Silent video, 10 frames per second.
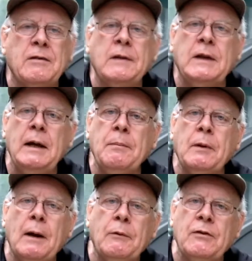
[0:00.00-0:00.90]
of a
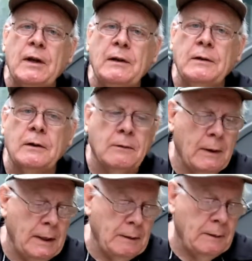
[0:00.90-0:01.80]
taper, I would say, to the
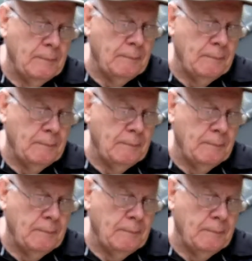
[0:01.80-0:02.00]
grind.